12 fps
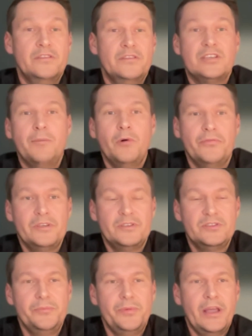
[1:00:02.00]
some of
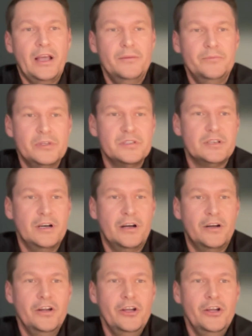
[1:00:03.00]
these tipping elements
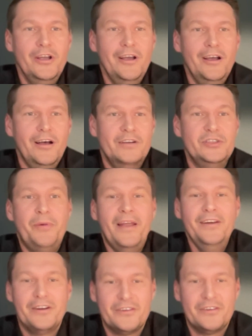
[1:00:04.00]
are
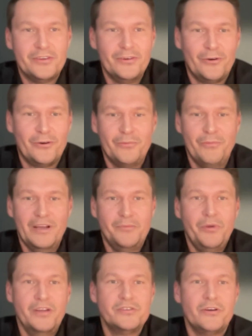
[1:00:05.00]
dependent or might
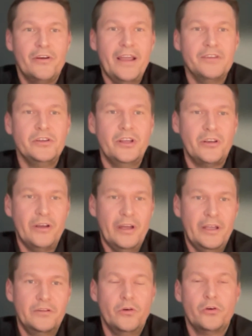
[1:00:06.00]
be interacting
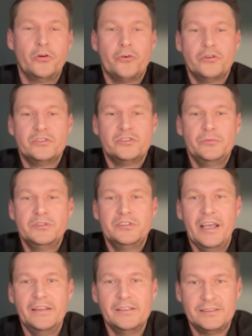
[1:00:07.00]
and occur
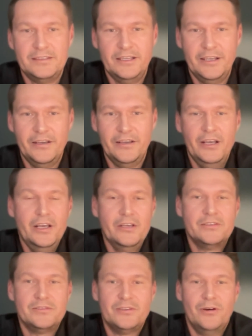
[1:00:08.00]
simultaneously.
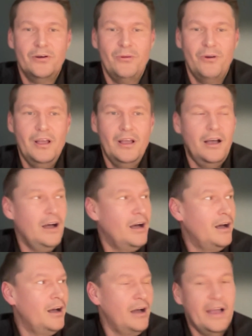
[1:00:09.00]
So
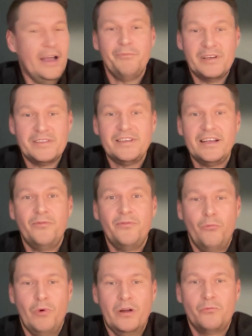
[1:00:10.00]
I have myself
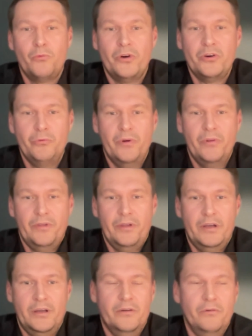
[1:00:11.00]
one work with
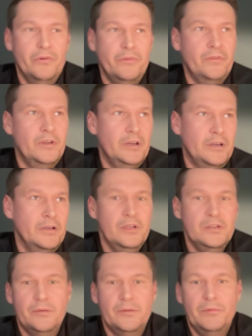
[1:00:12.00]

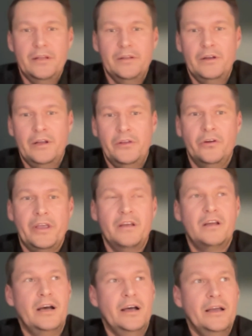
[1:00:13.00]
Tim Lenton and
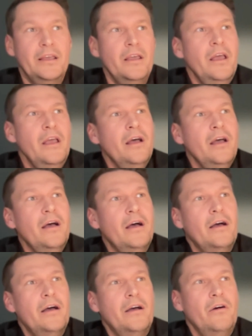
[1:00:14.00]
Young-Yang Kai
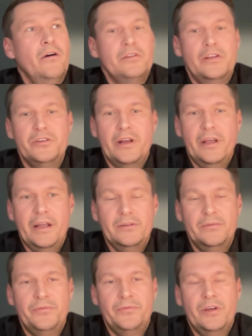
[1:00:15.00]
on
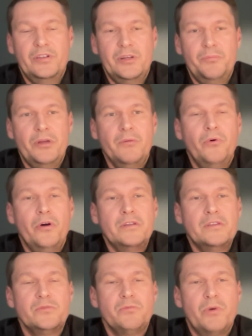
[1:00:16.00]
interactive tipping
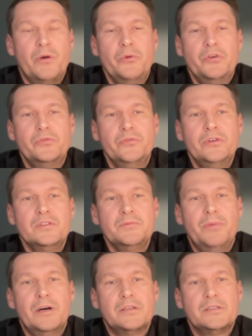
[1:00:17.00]
points where we do this,
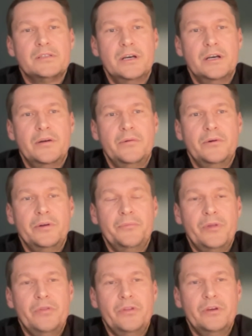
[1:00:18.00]
but
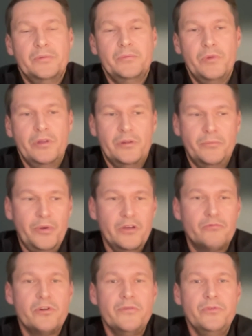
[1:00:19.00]
in the
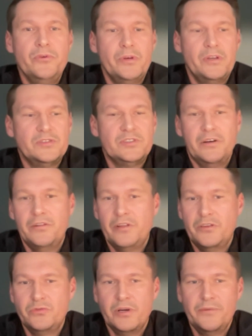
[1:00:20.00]
big reviewing study
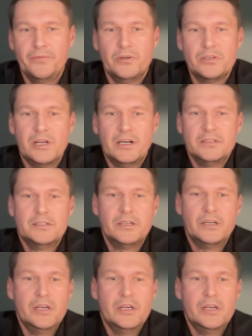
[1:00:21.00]
that you have conducted,